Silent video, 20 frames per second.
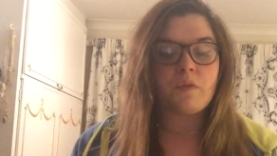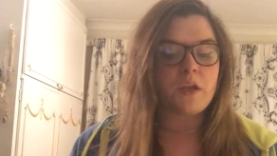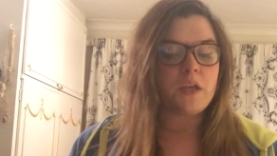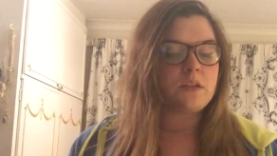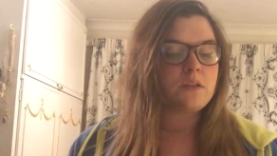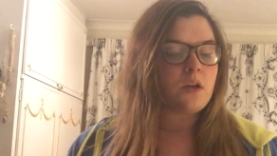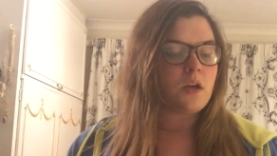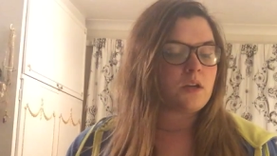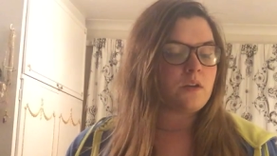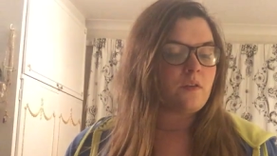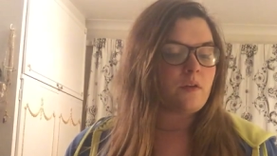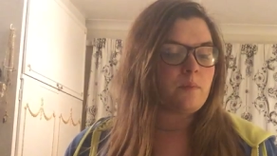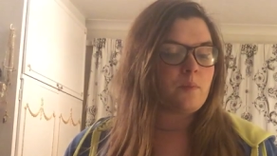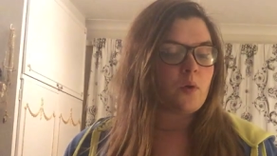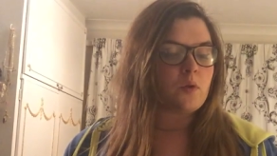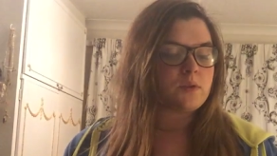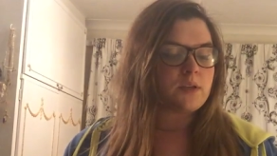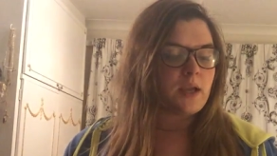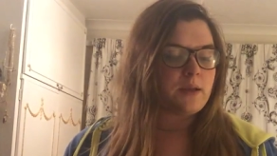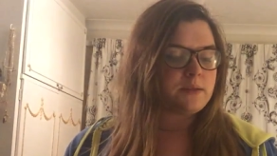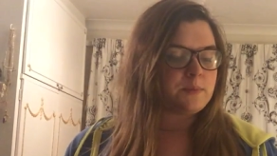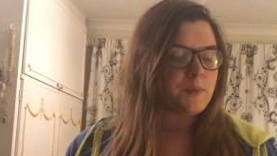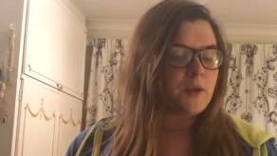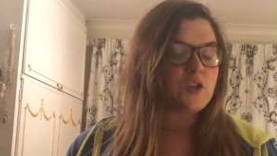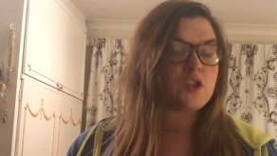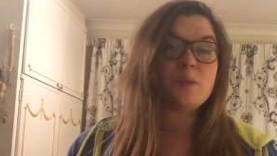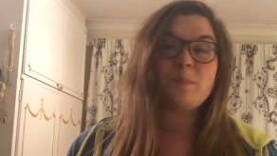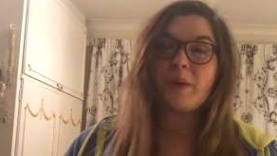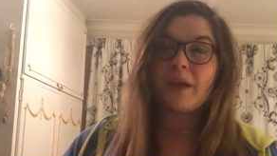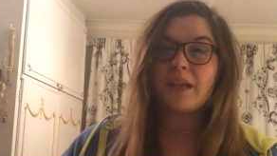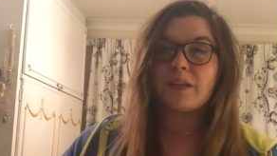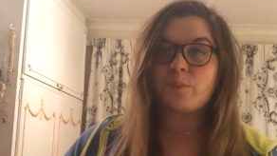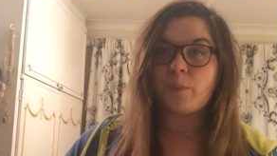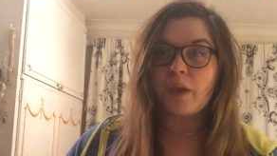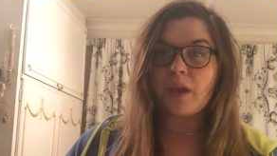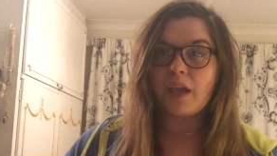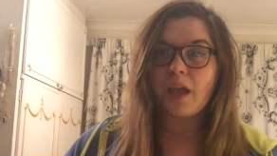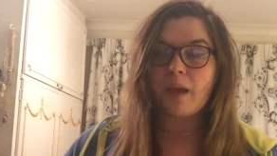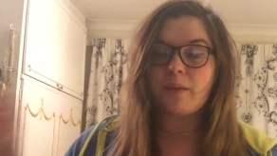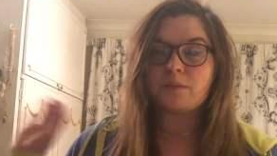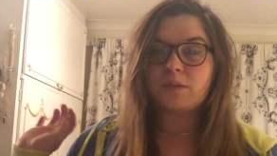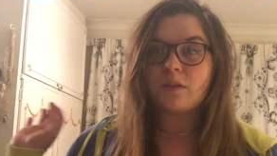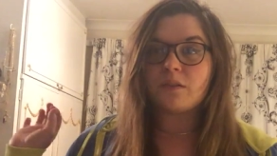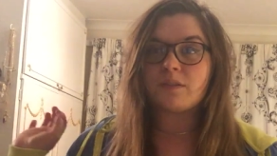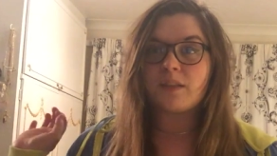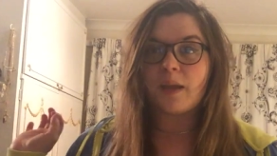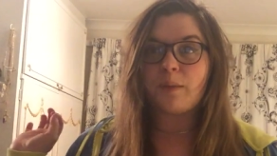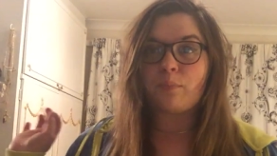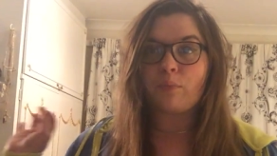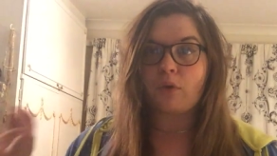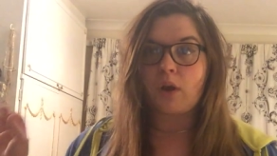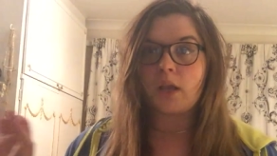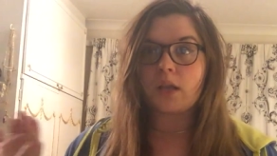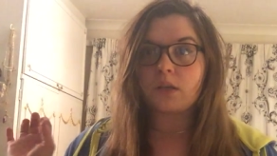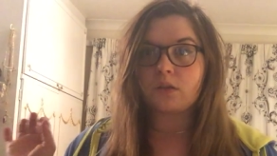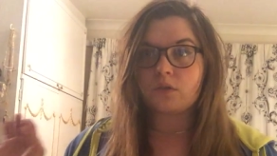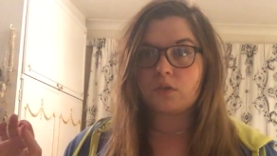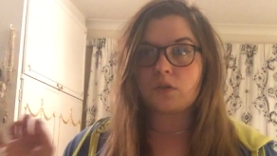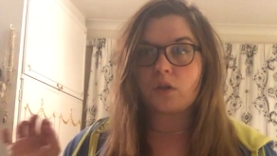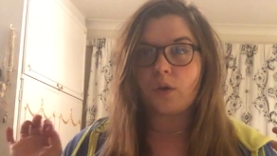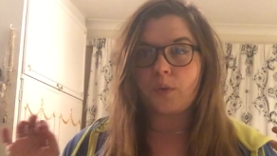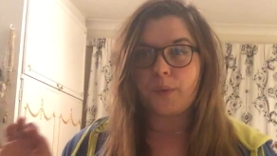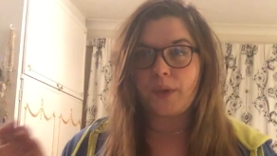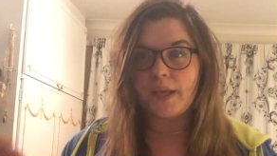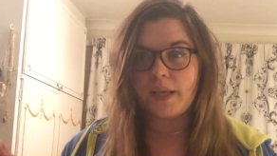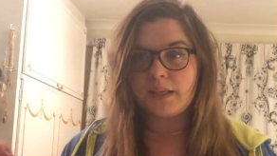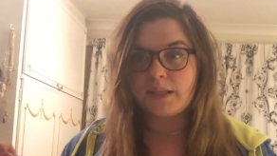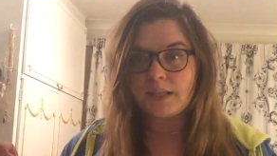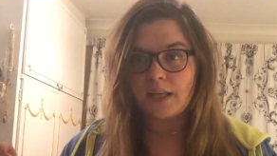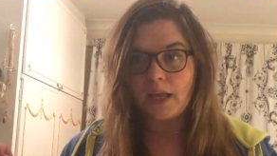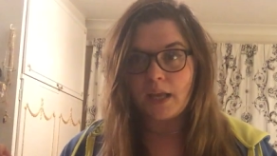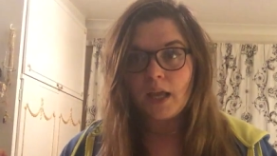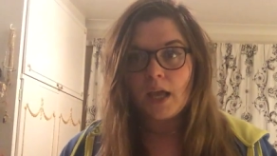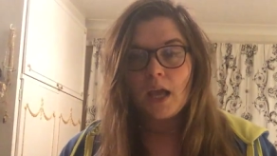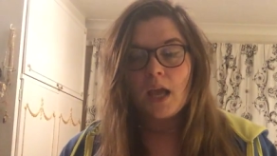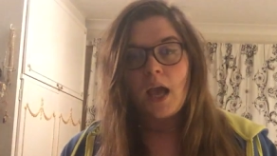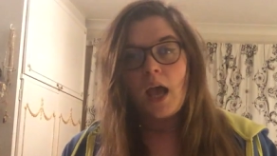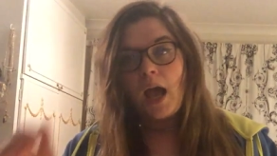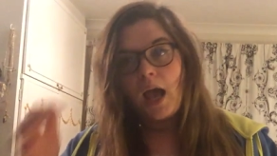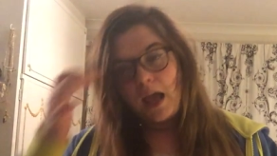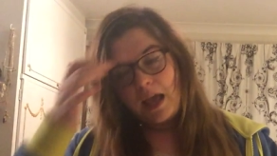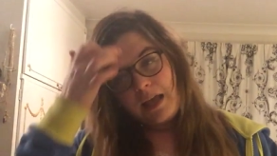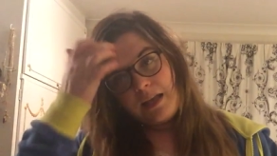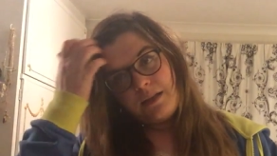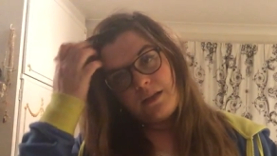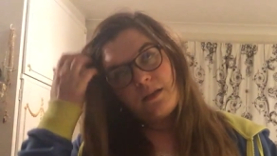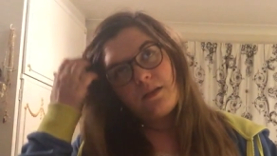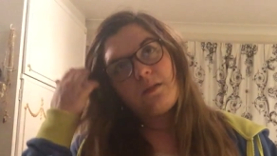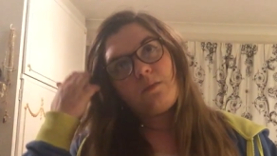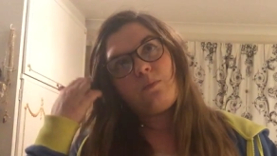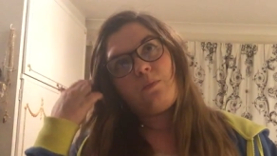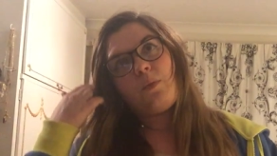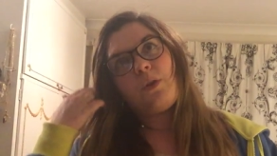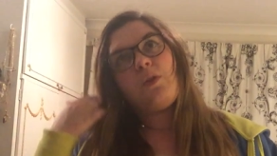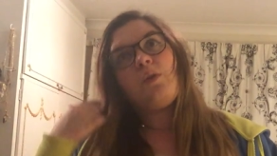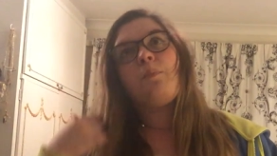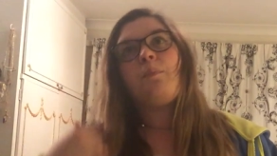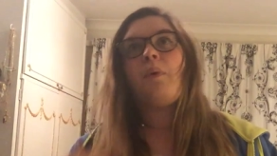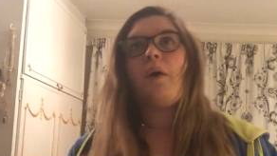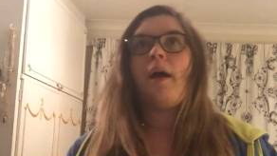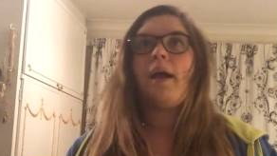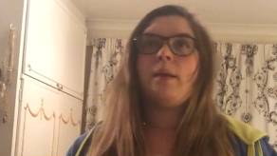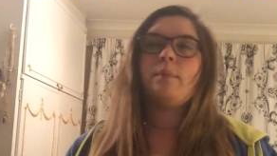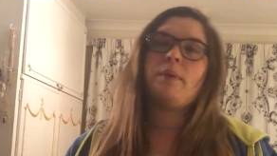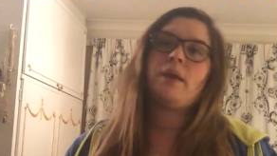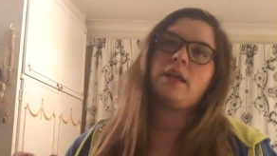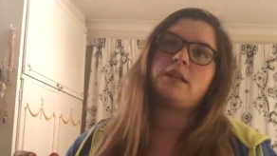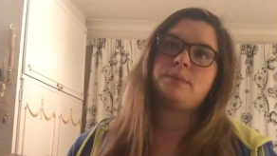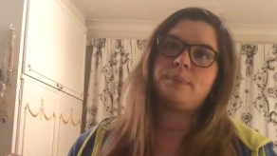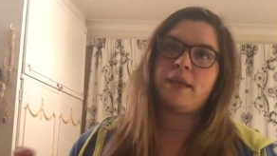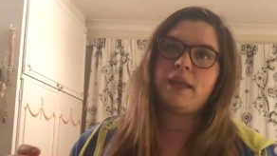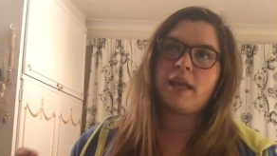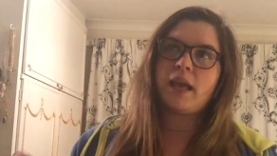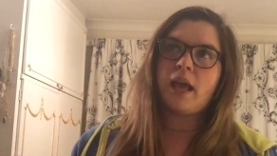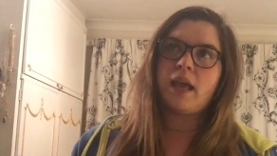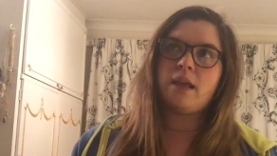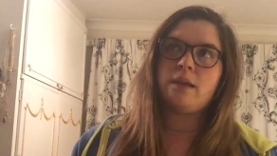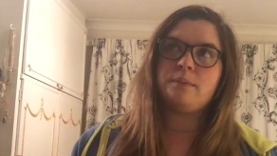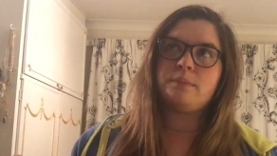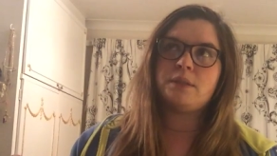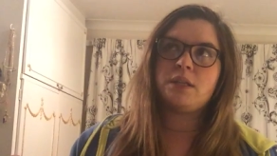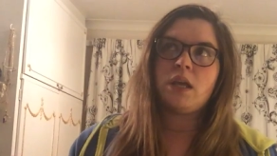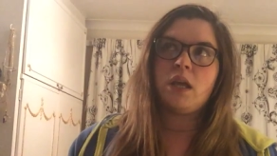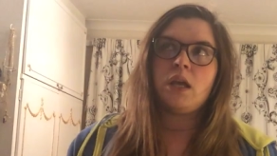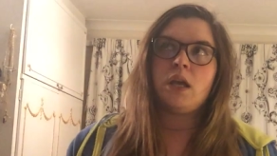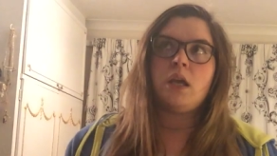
these kind of unboxed games, especially PSP games, because they break so easily. And when you're buying PSP games,